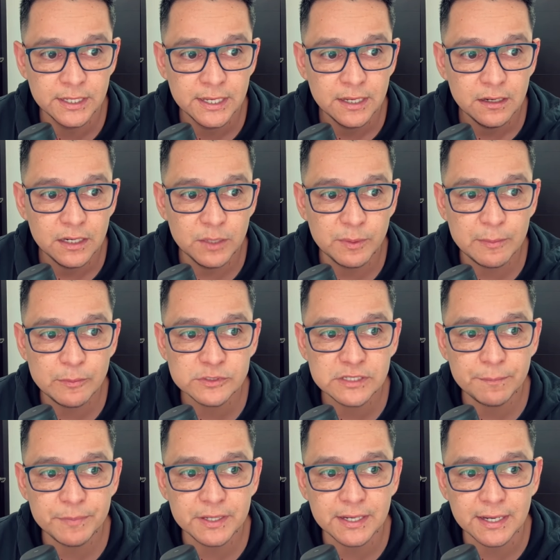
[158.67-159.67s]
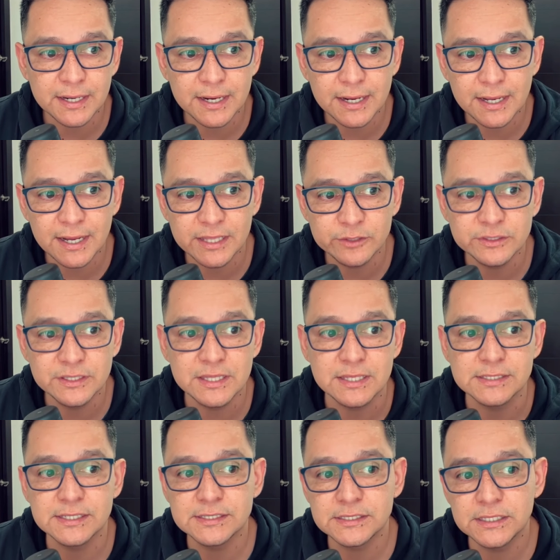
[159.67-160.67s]
We're going to press here where it
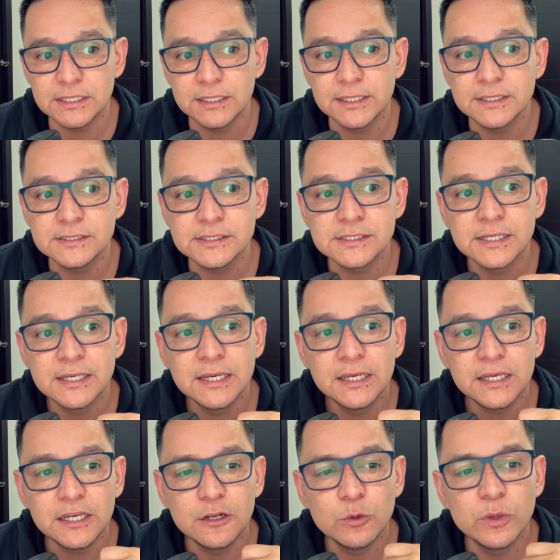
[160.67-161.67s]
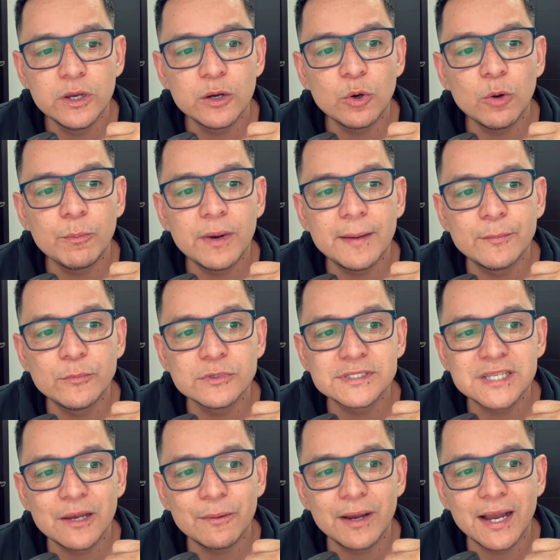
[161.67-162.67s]
says Settings, and then we're going to
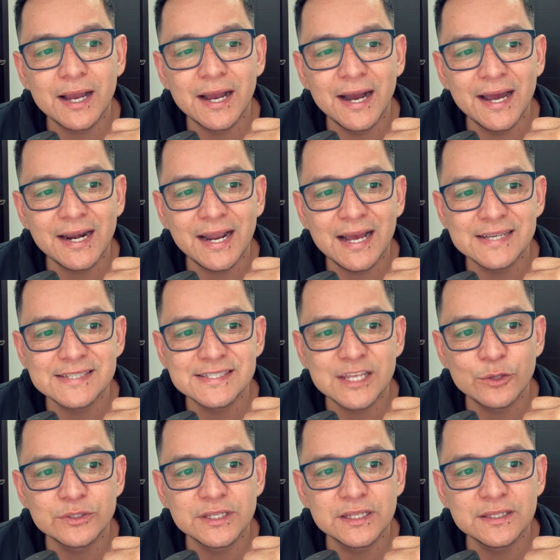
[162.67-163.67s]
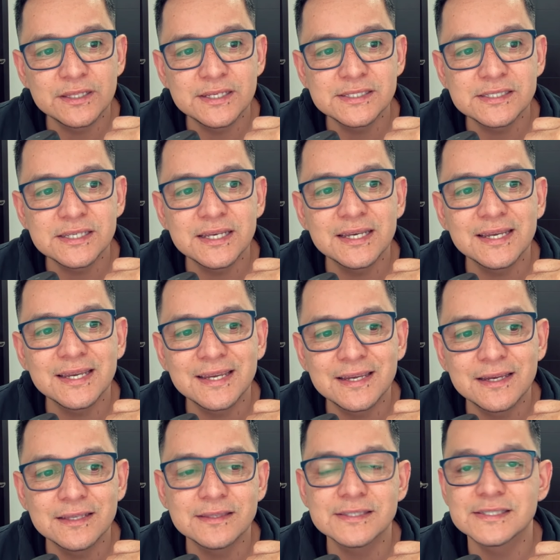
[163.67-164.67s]
scroll down to where it says
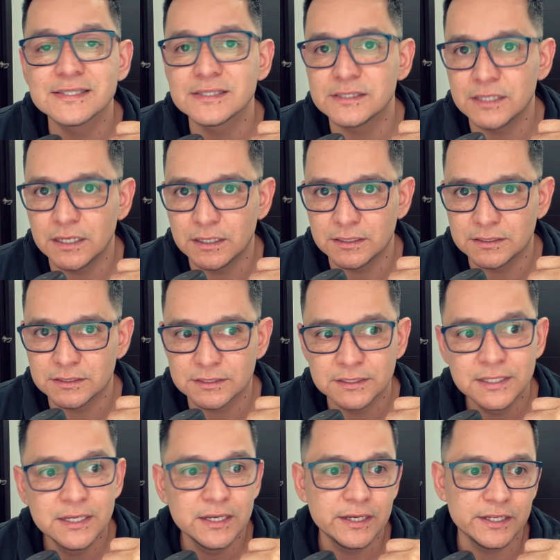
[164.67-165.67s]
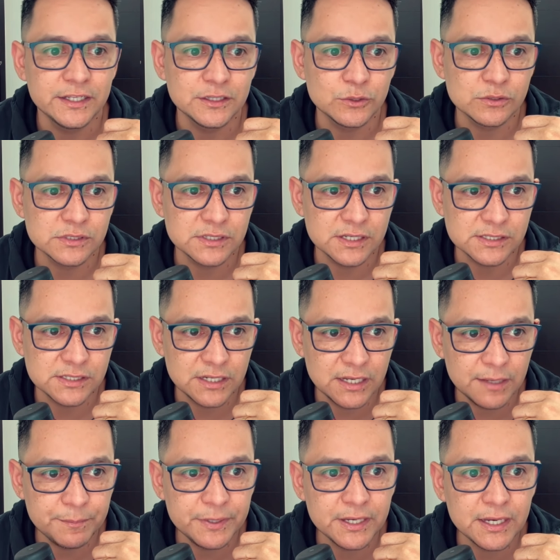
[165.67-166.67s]
Get Started. So we press
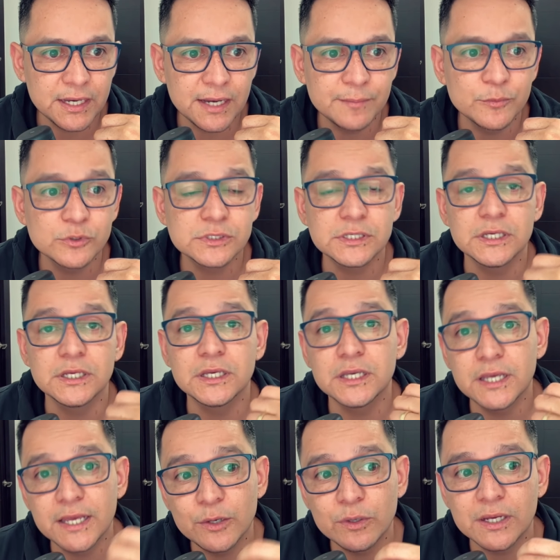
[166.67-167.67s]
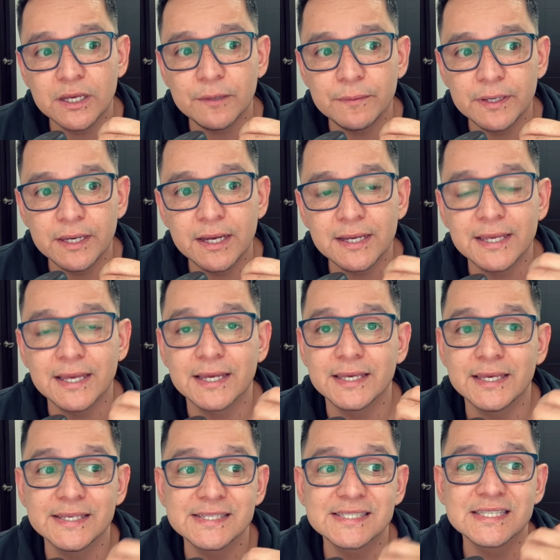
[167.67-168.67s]
it, and I want you to see that a
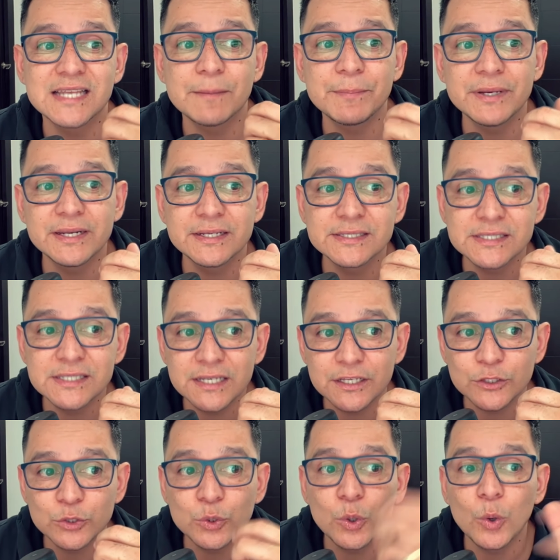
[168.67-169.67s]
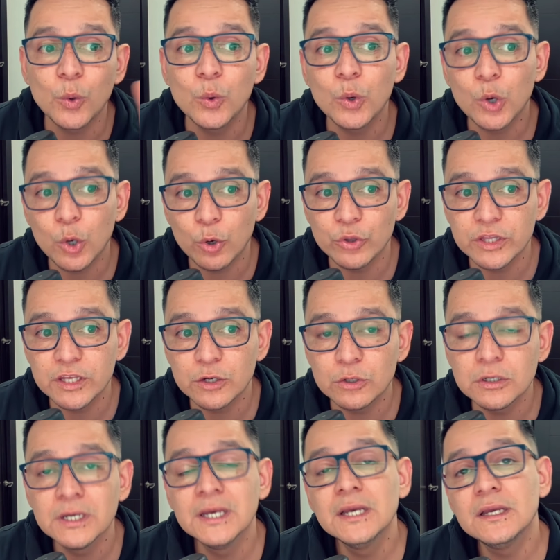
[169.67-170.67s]
code is already showing up here,
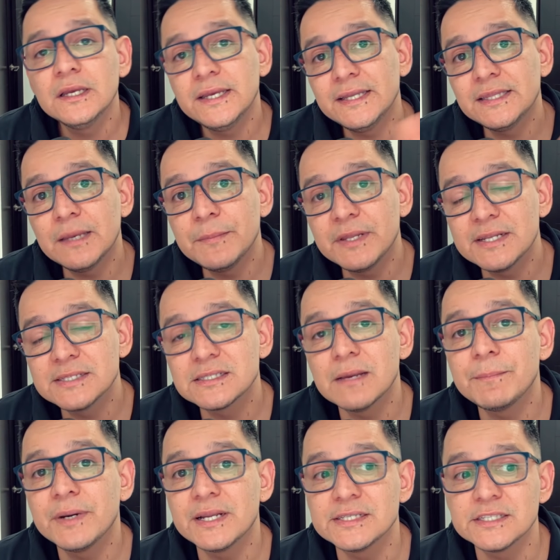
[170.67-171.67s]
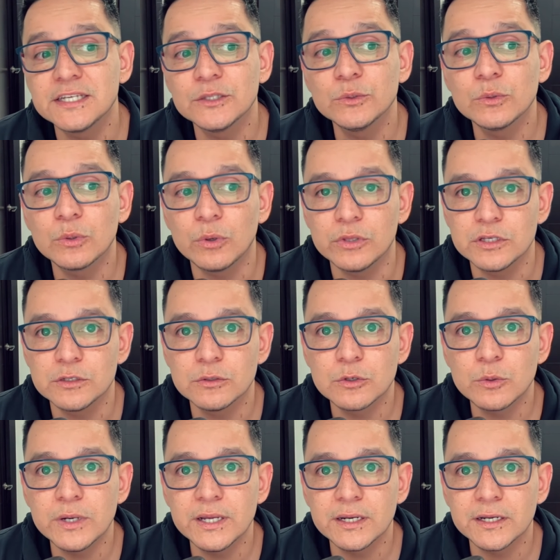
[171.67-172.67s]
and there's also a QR code
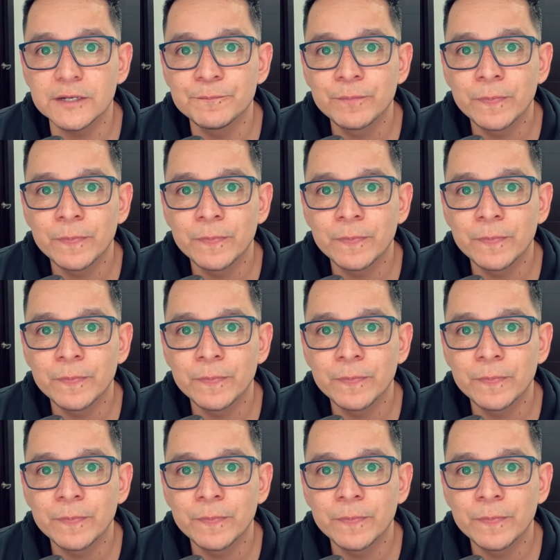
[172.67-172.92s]
appearing.